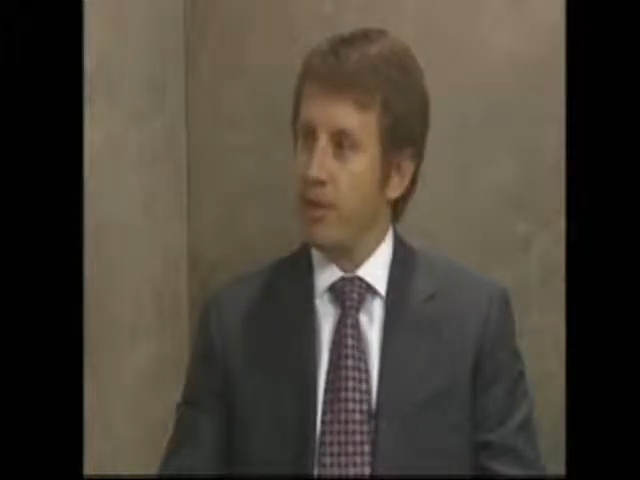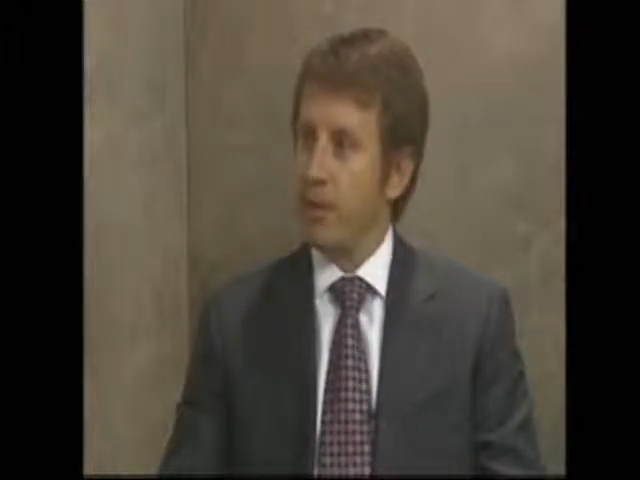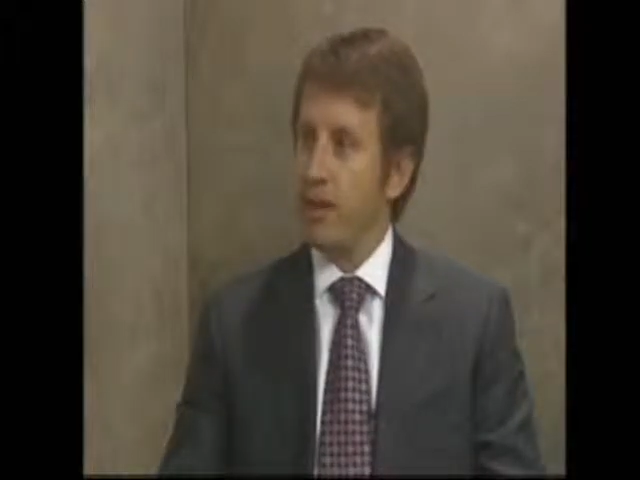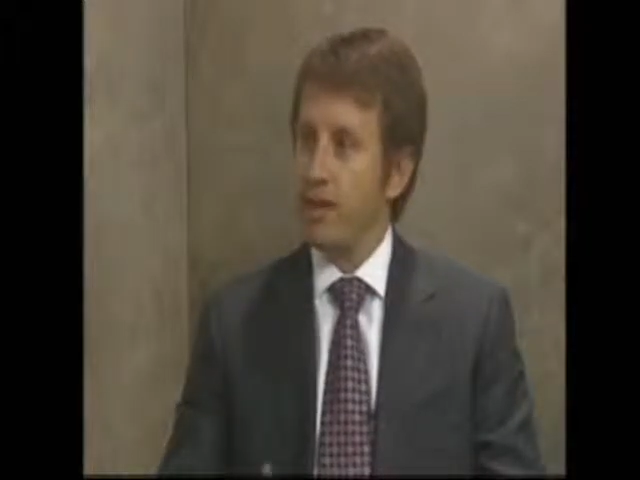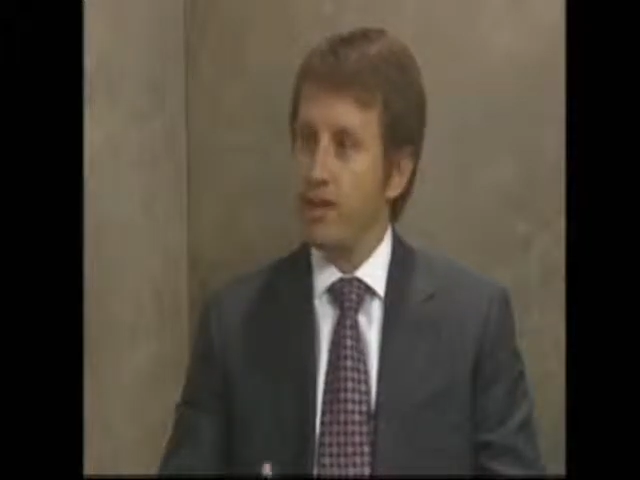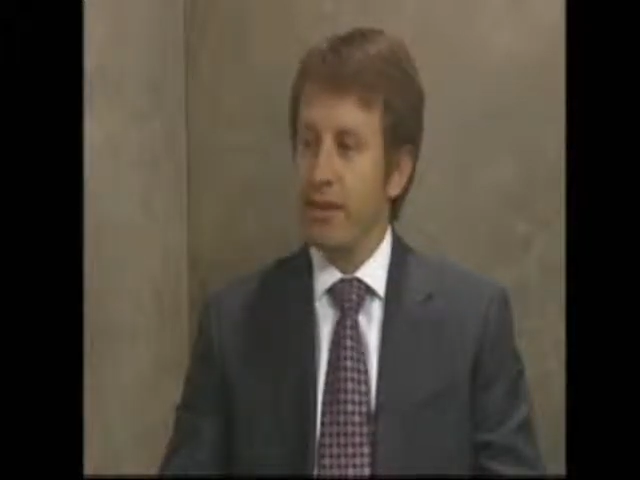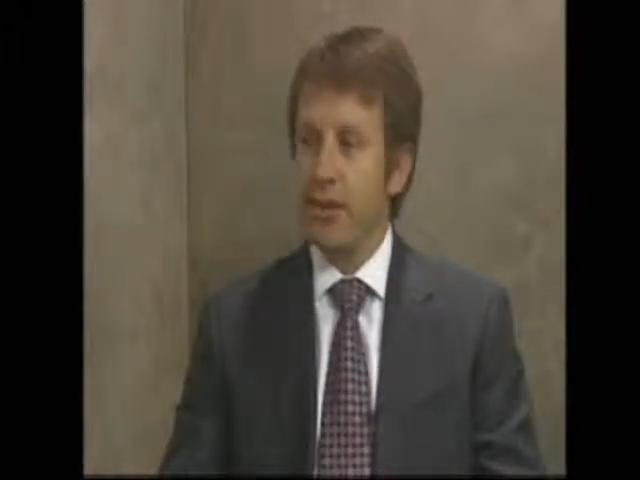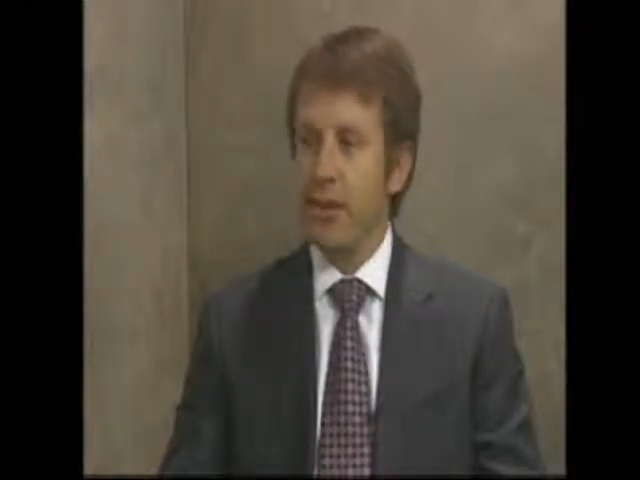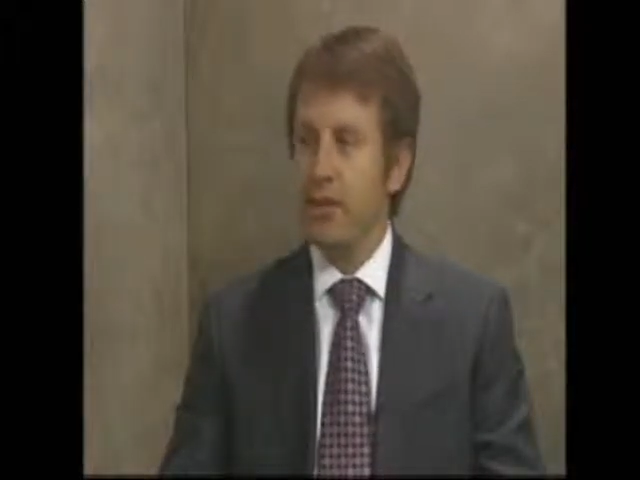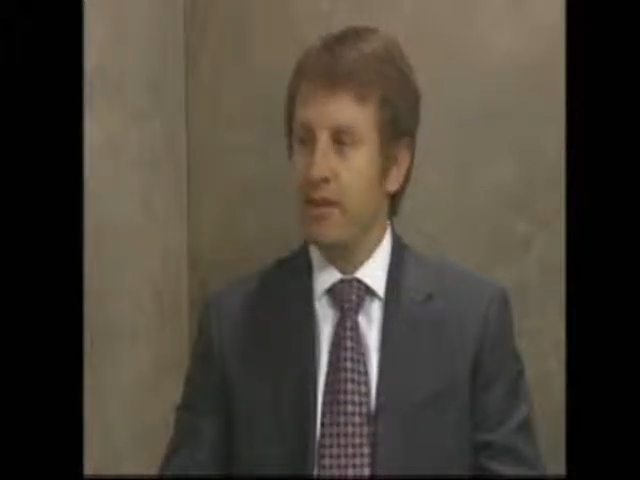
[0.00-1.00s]
So when this
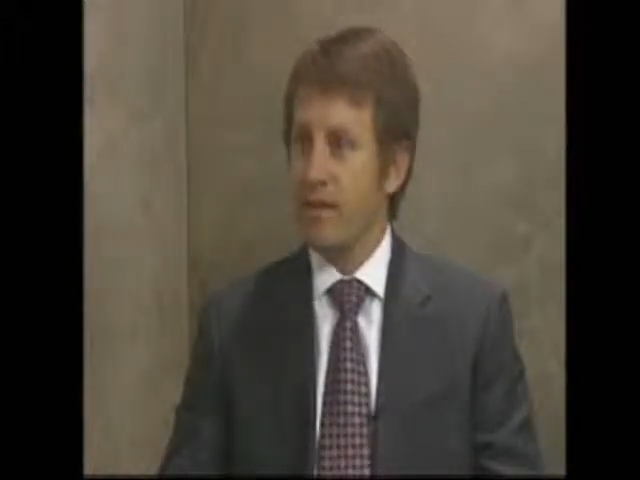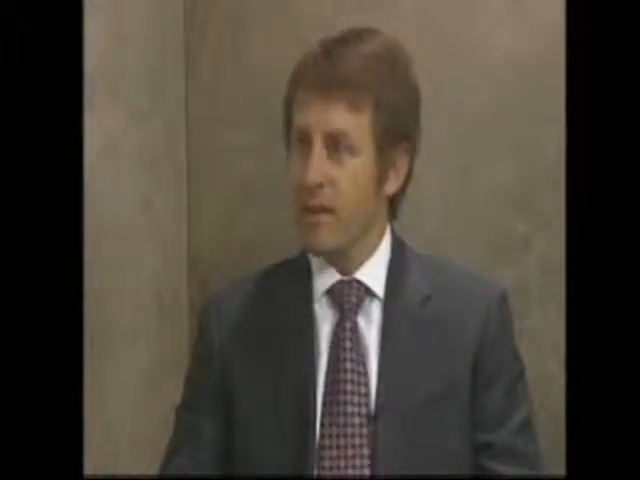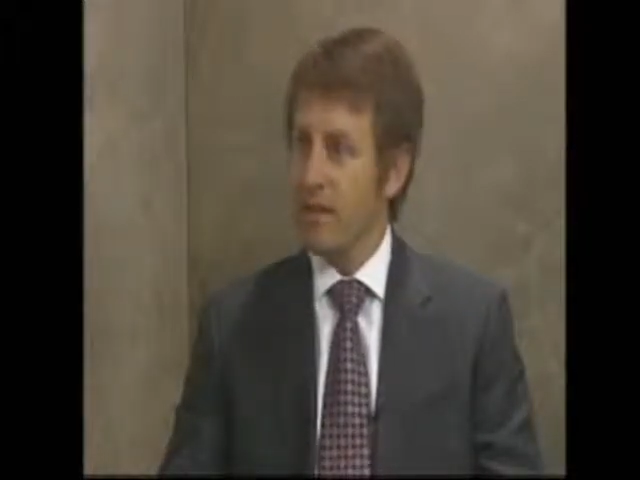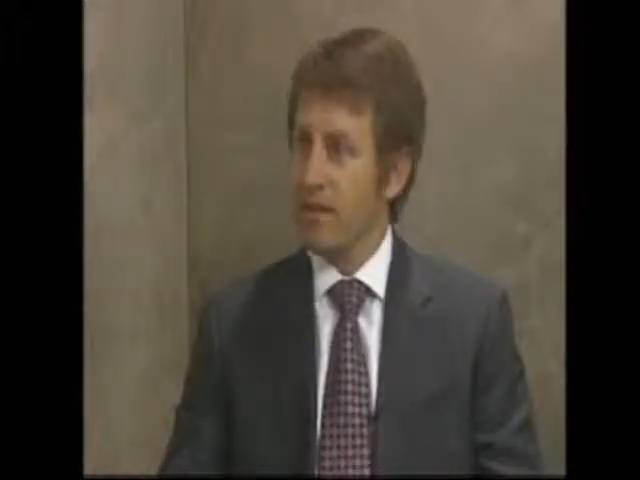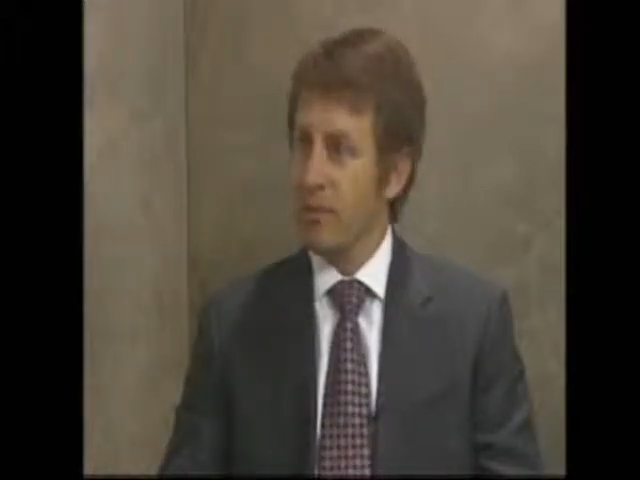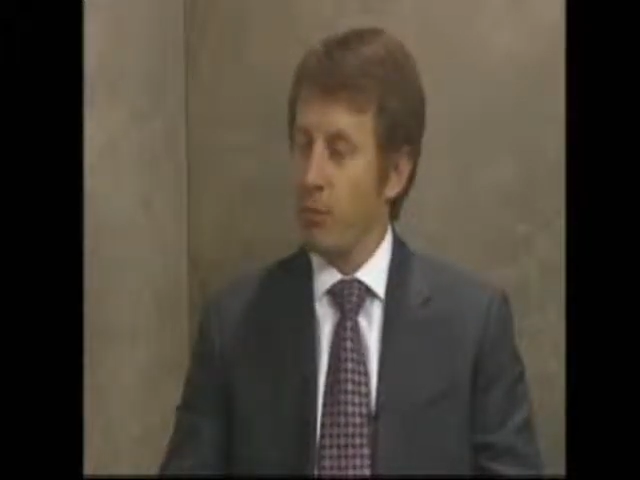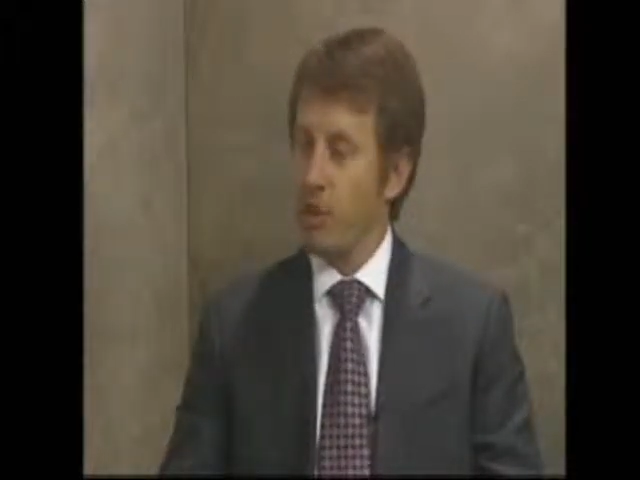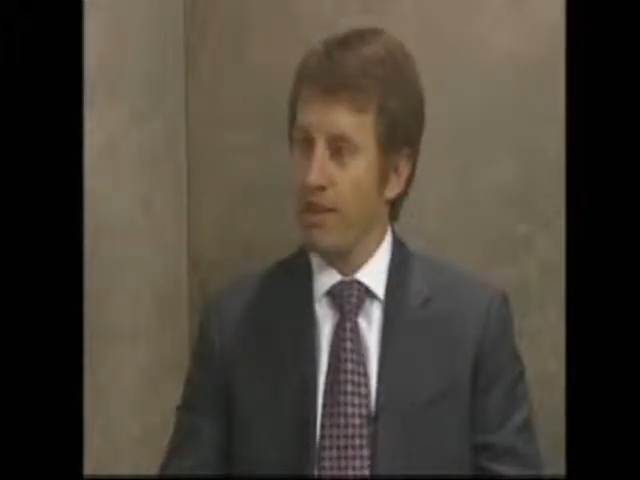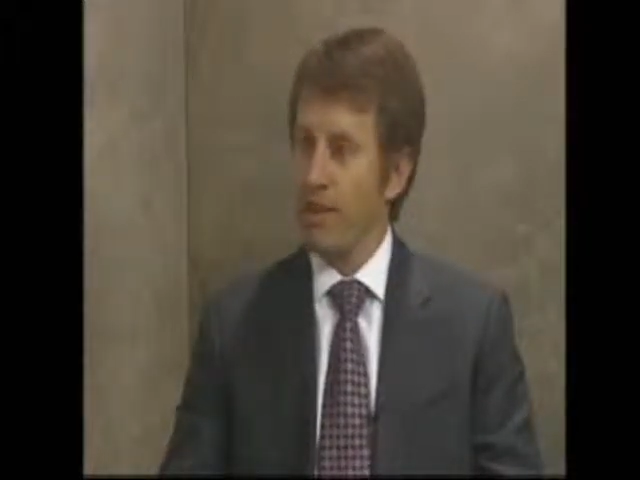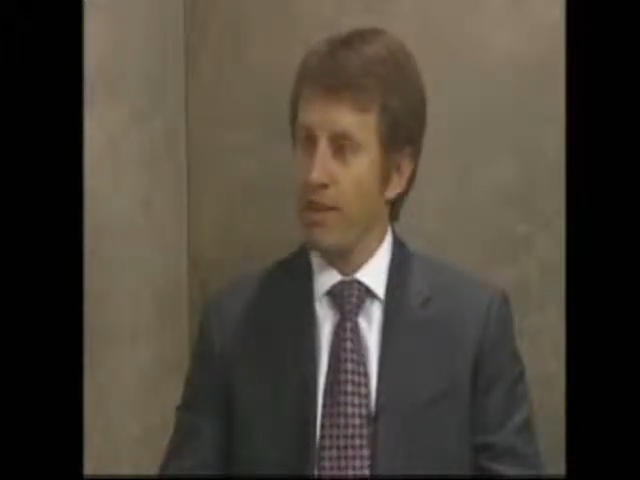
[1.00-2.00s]
occurs, it's not just
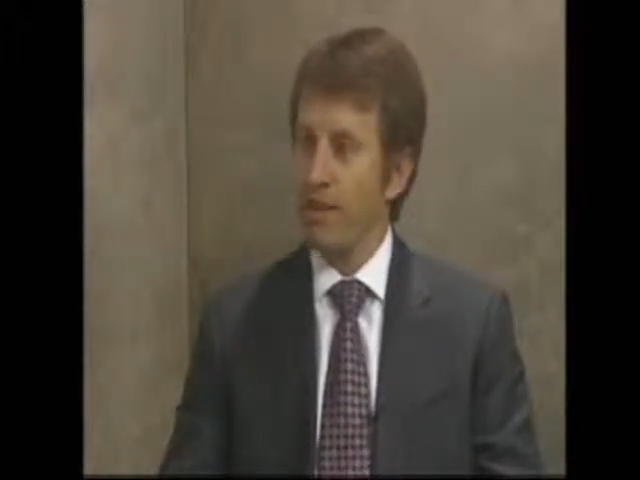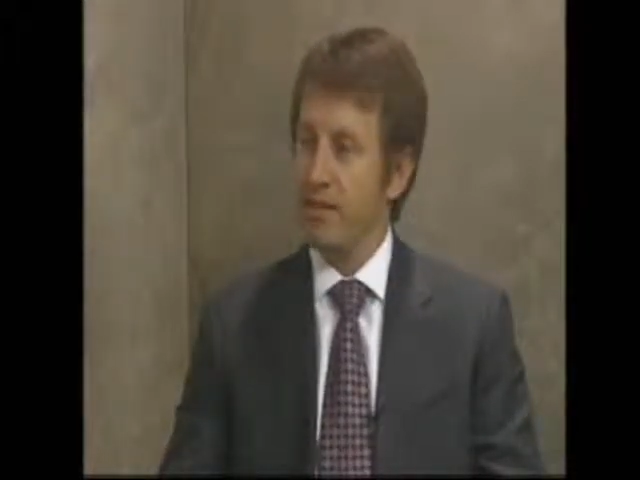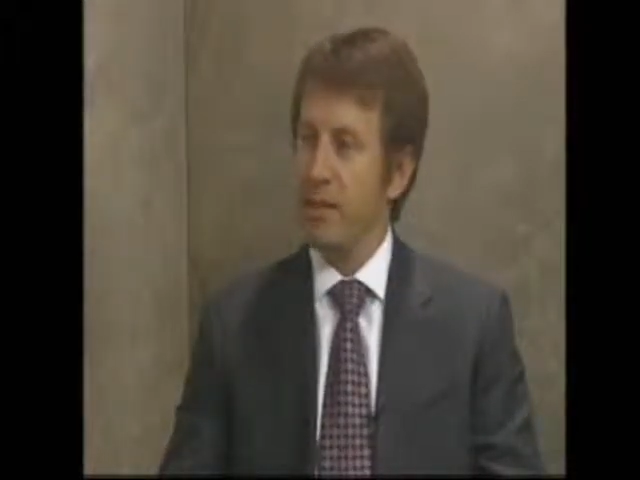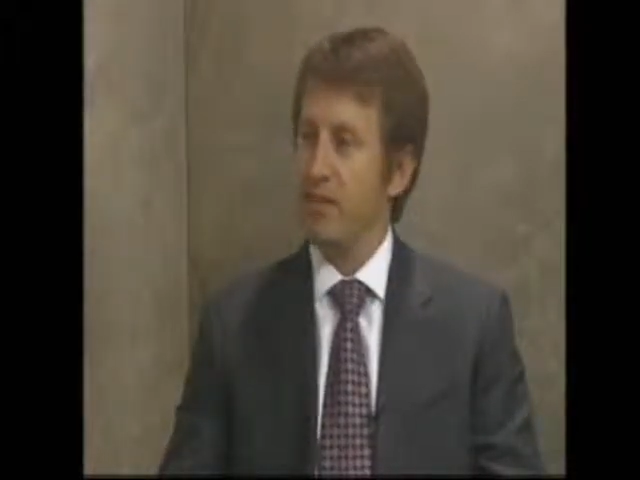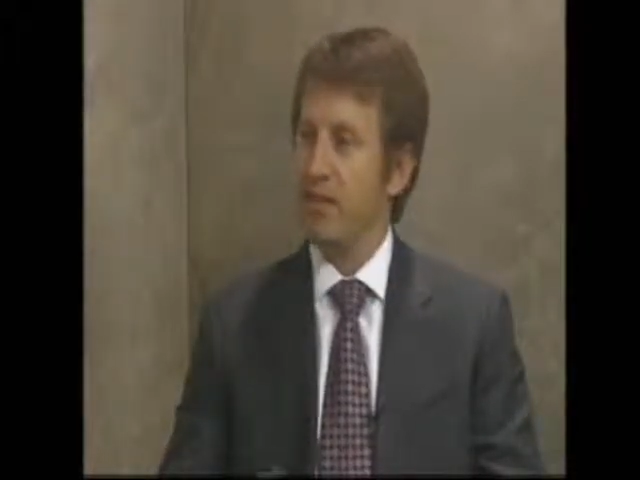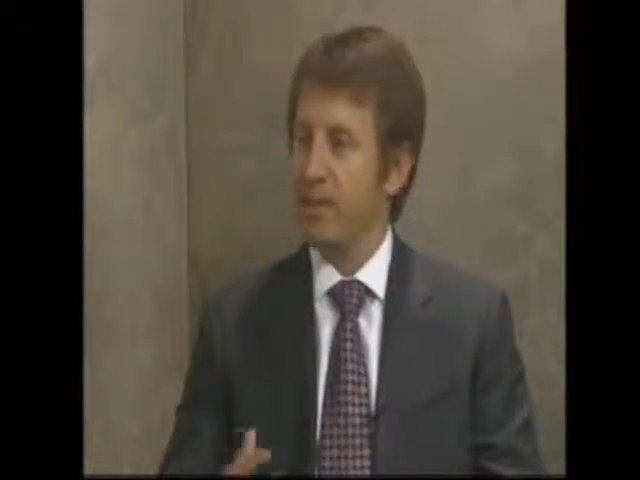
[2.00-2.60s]
one fixed event.